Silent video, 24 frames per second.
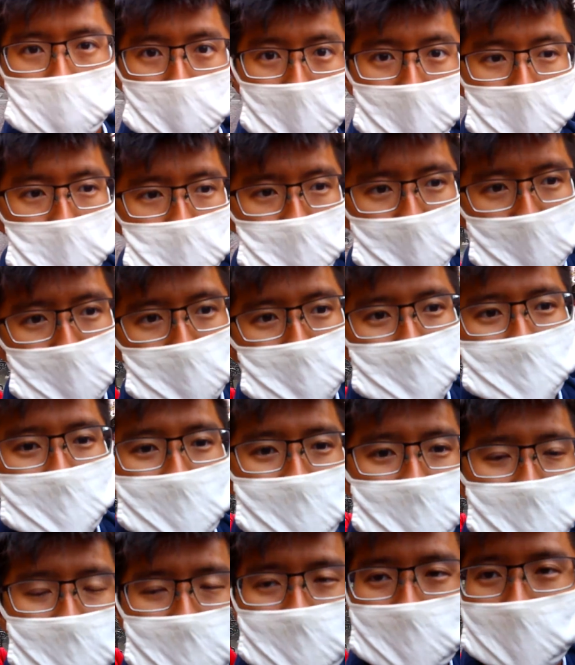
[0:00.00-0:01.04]
Well, that was
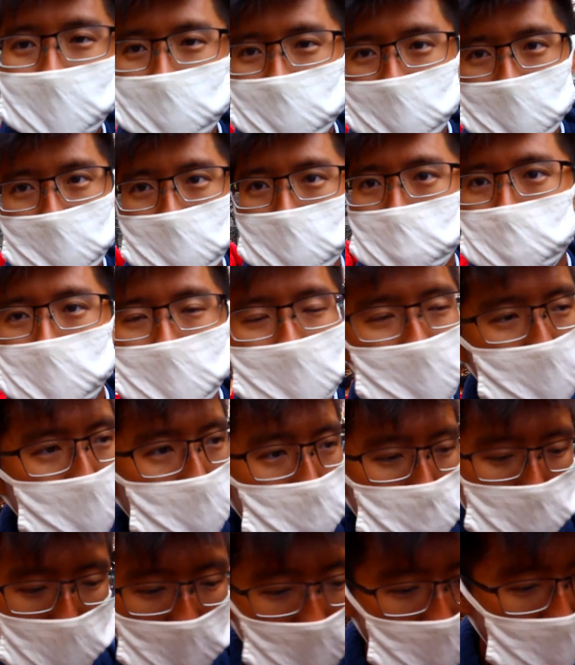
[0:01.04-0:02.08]
a delicious meal,
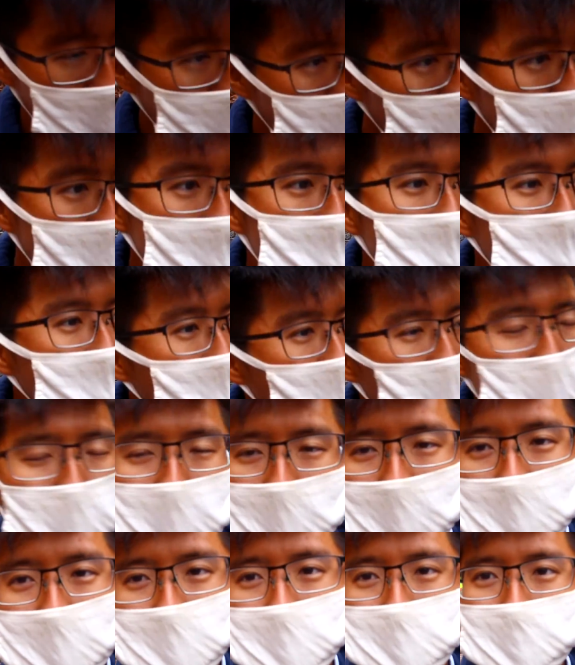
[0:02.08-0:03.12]
but
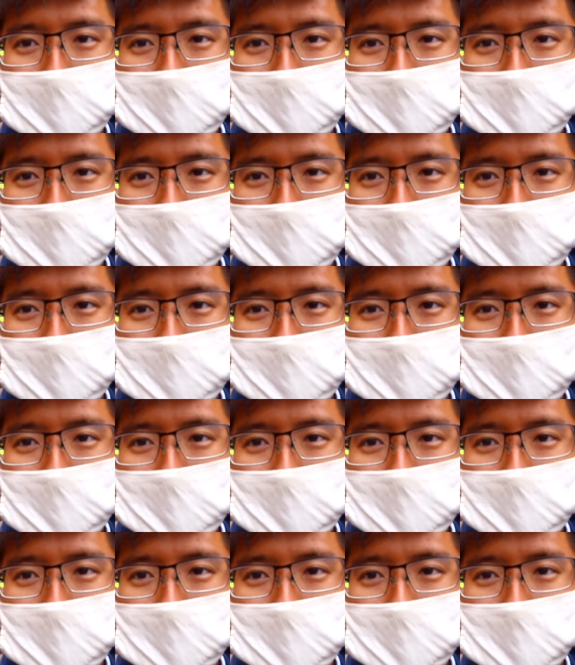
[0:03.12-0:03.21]
what I didn't